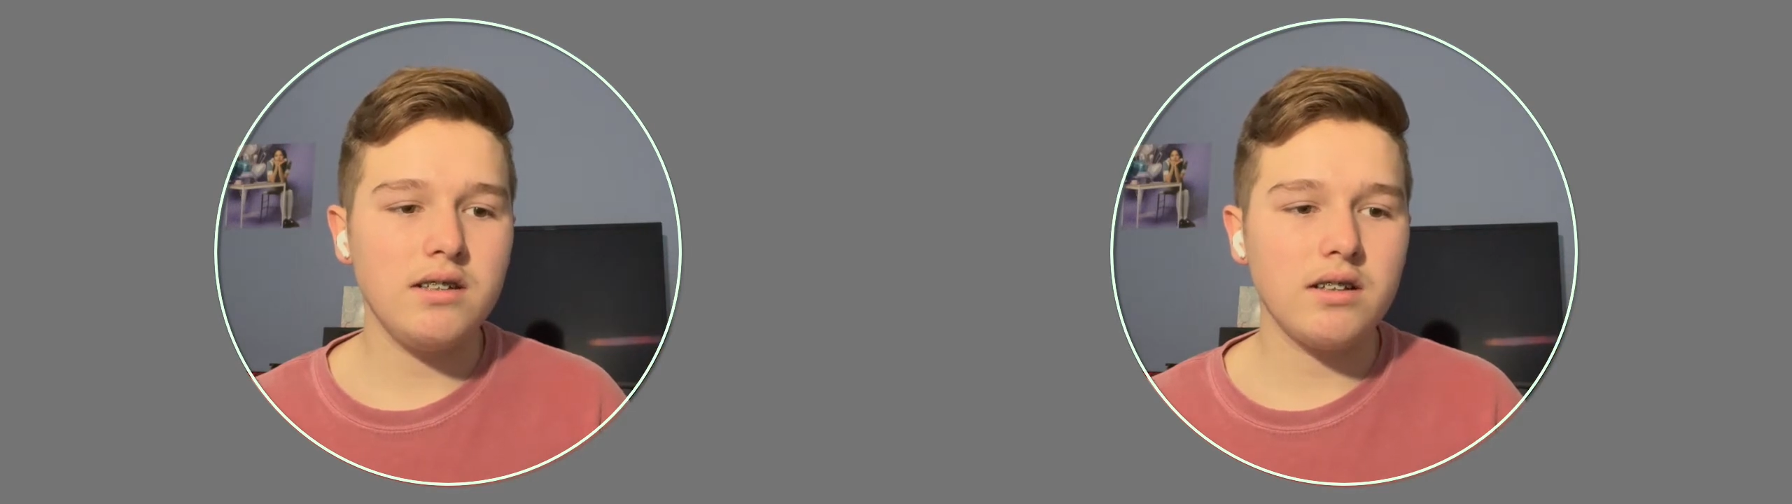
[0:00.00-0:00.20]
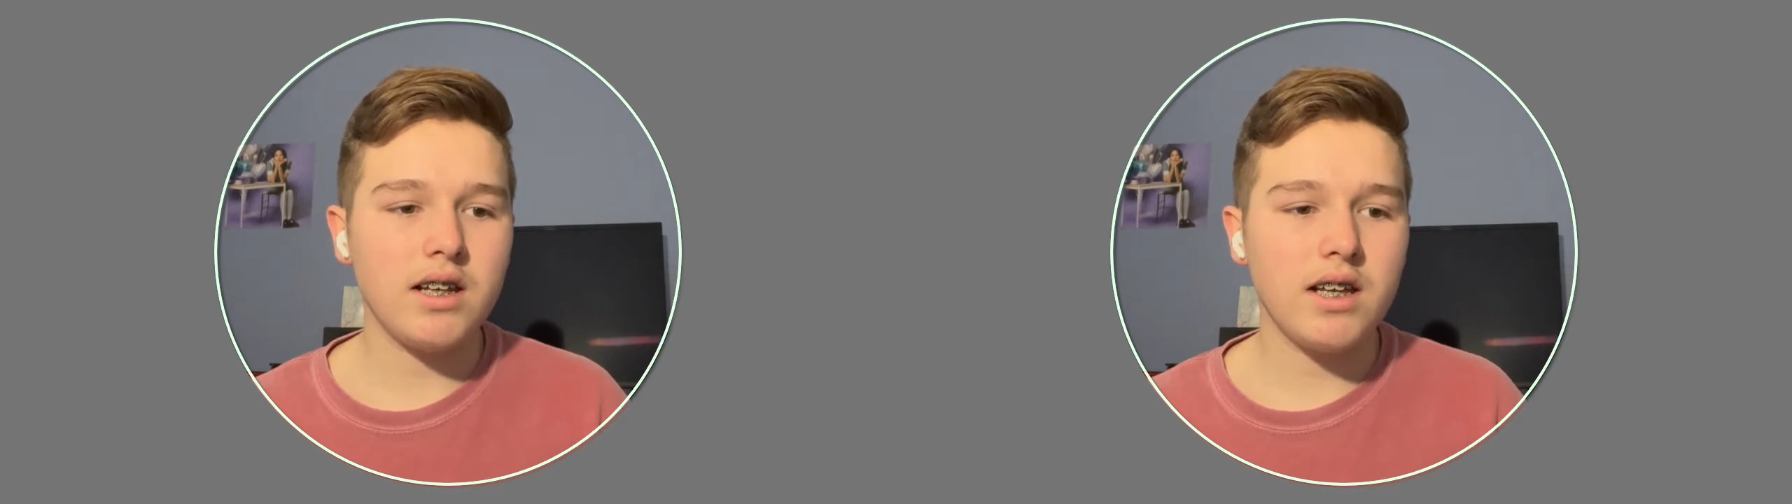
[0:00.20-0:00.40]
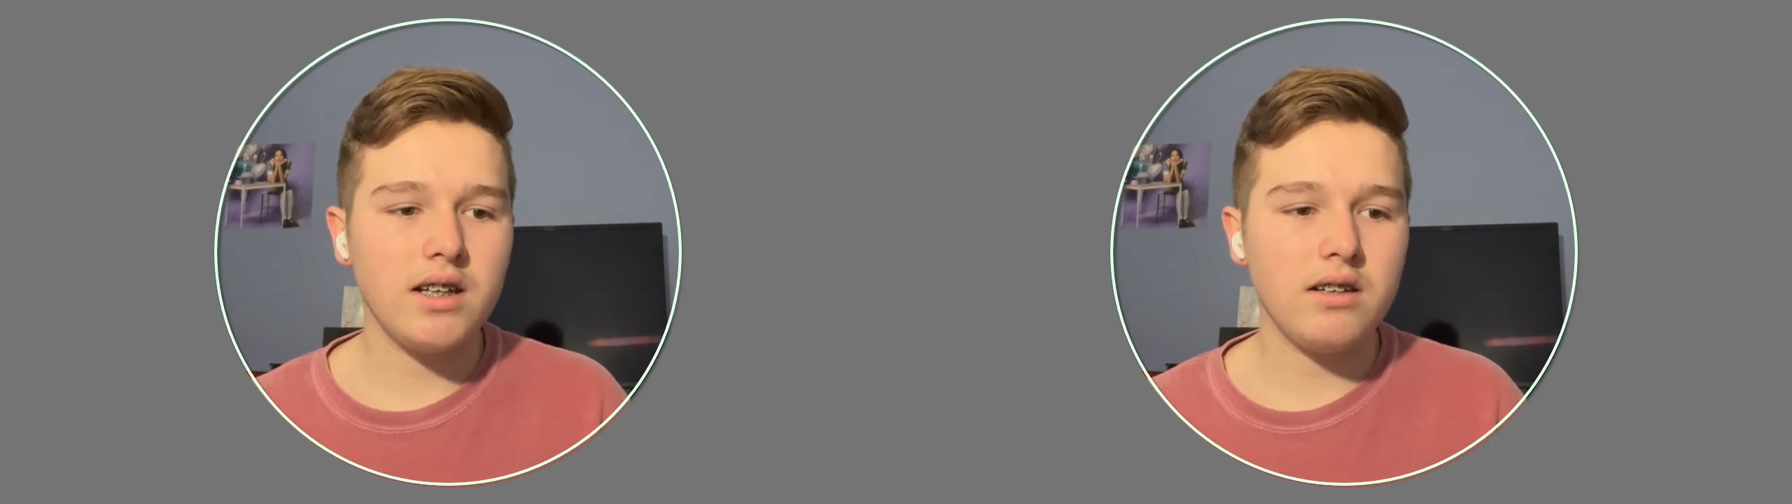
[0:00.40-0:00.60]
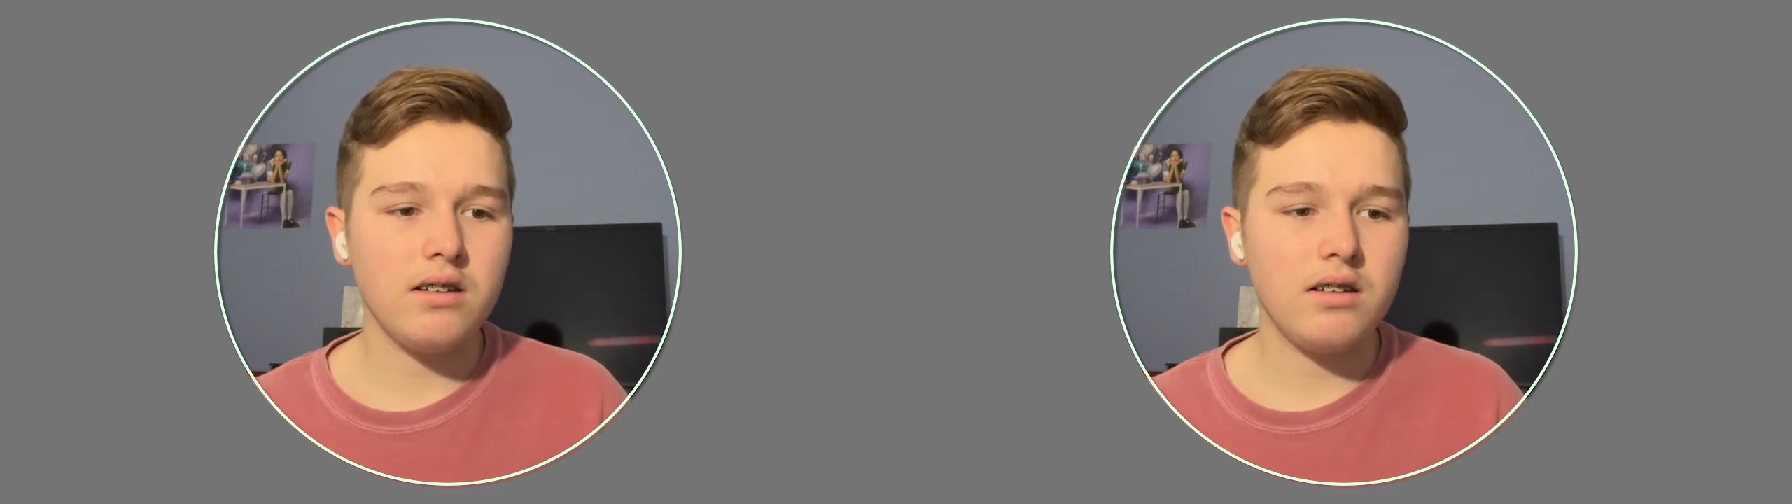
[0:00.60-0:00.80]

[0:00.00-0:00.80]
or K